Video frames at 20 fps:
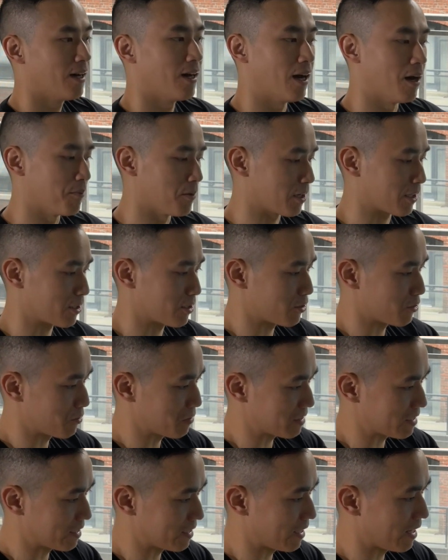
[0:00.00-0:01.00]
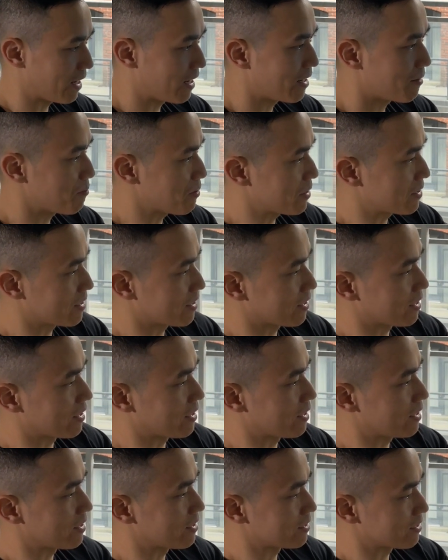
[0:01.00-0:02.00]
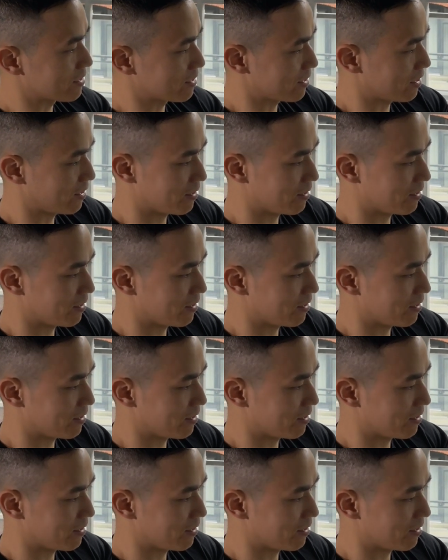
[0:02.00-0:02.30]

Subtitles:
I'm not going to do it today because